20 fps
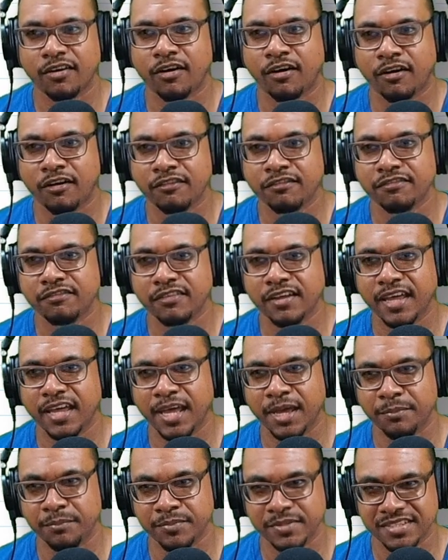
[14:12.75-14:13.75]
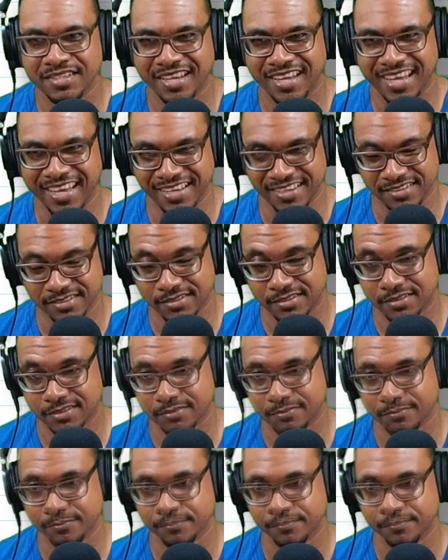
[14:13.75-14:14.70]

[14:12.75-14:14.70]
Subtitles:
of m to x.